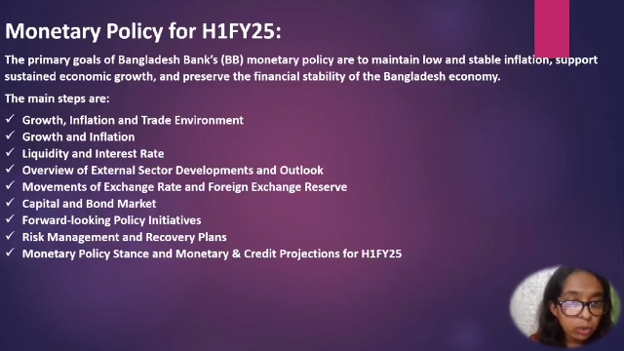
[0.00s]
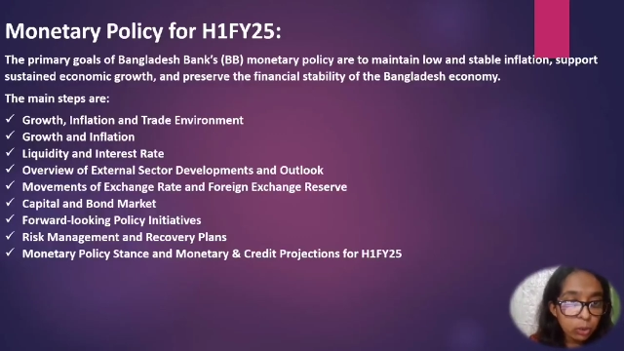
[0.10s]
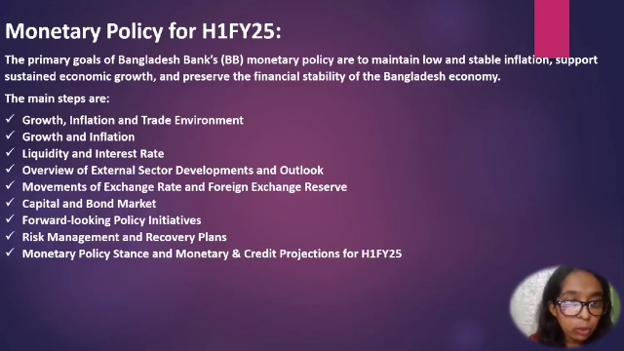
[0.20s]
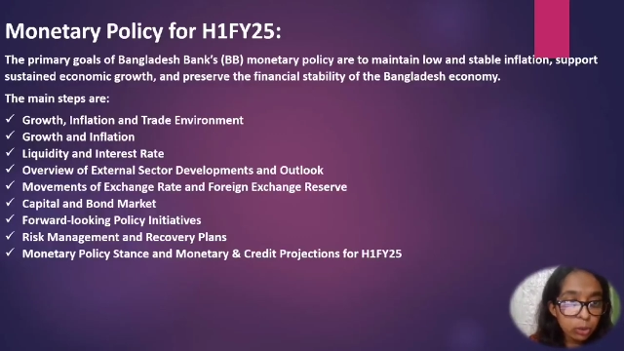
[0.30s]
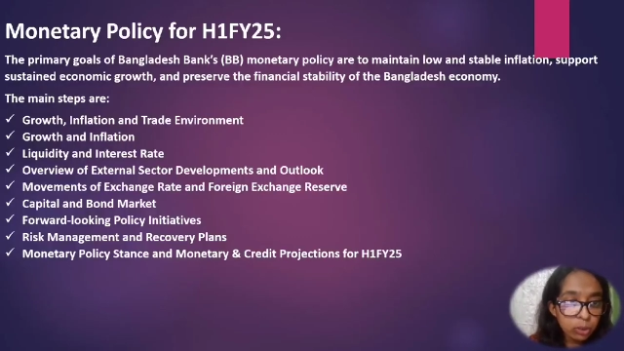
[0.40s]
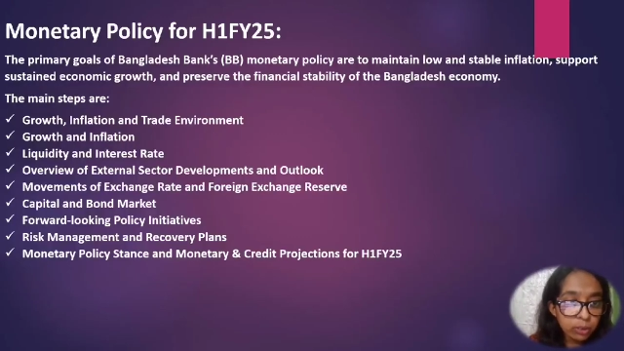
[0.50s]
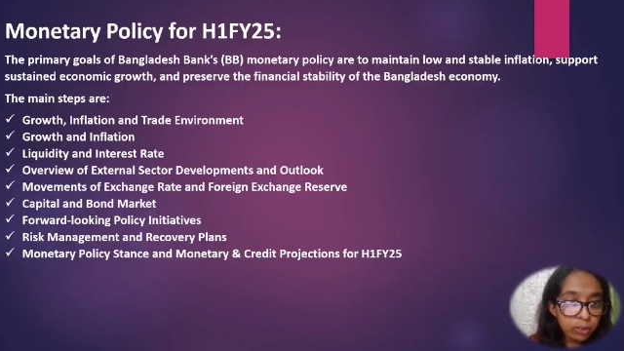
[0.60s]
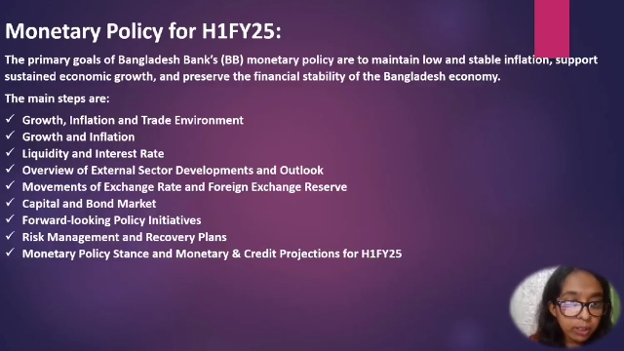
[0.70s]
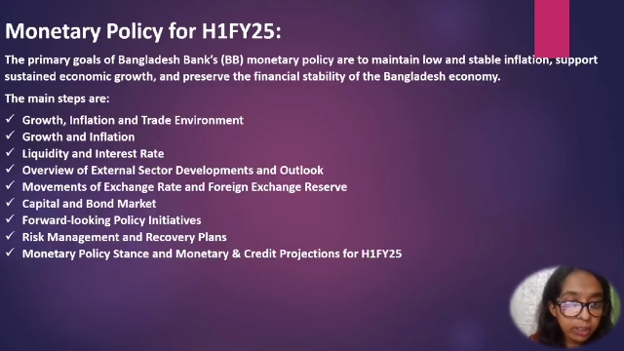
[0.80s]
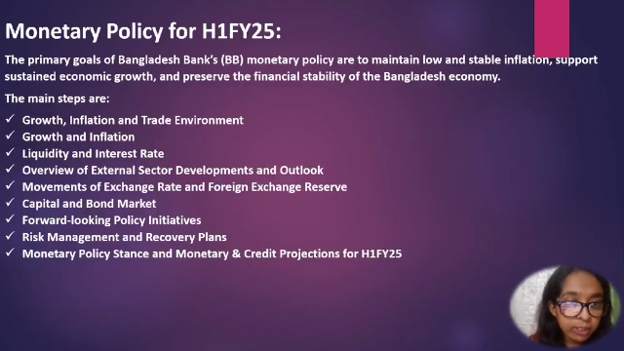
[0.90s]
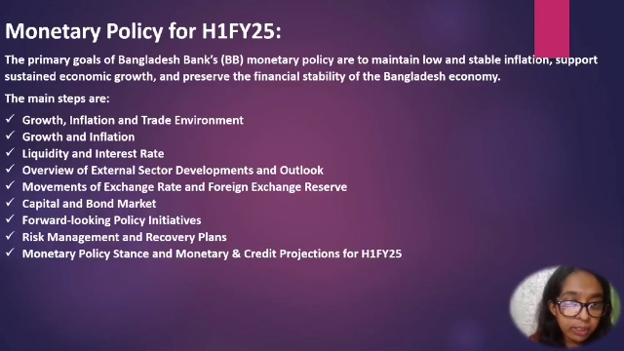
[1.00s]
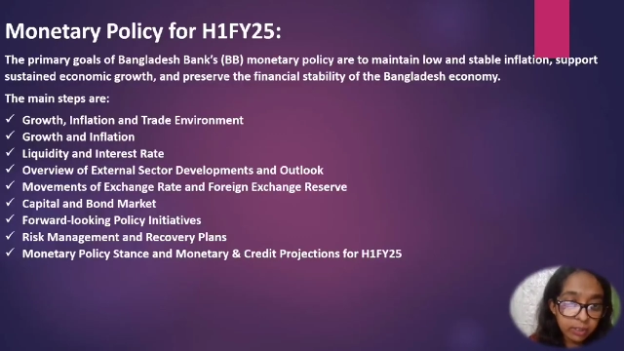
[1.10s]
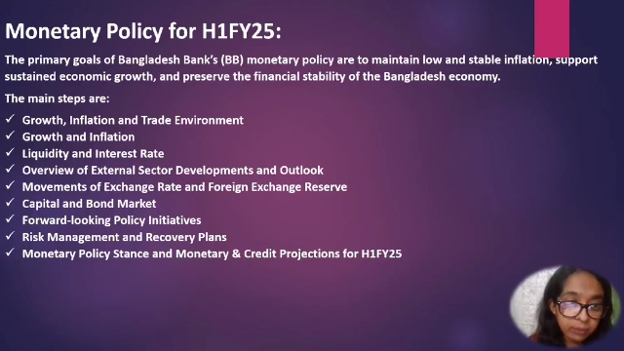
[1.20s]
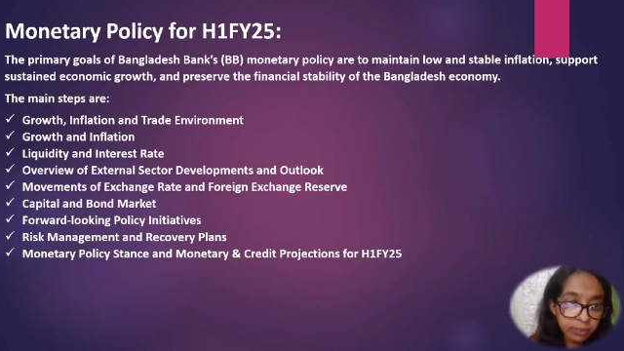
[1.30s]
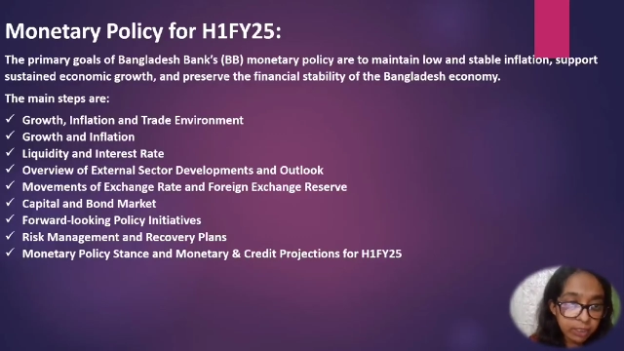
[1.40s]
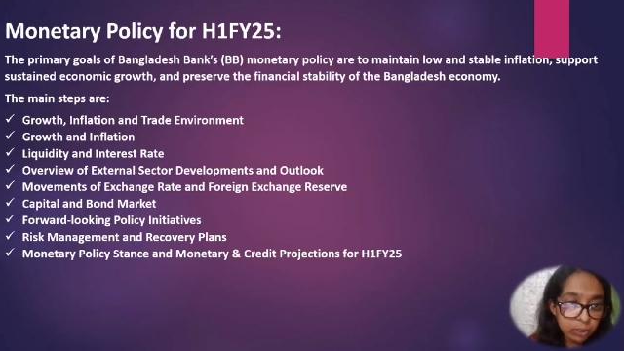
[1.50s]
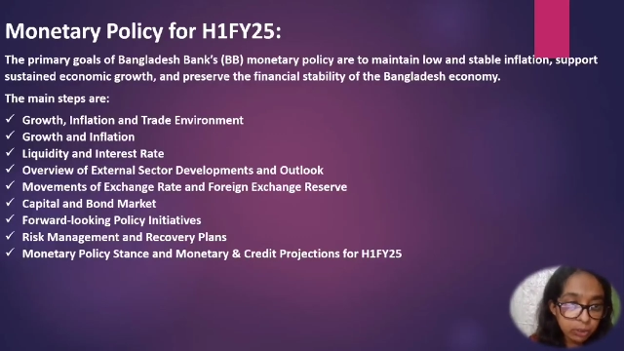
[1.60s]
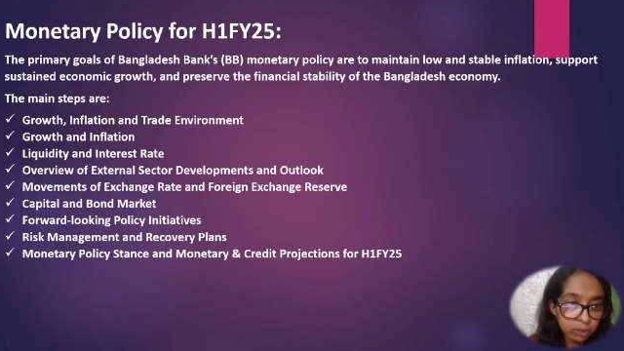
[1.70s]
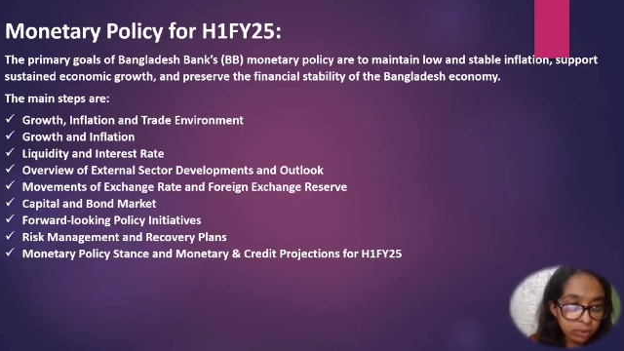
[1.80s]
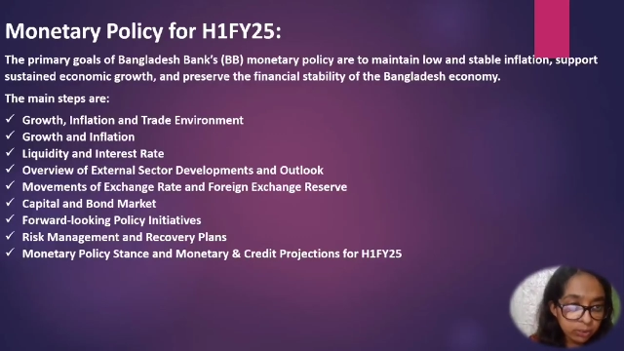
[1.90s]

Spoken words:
growth and inflation,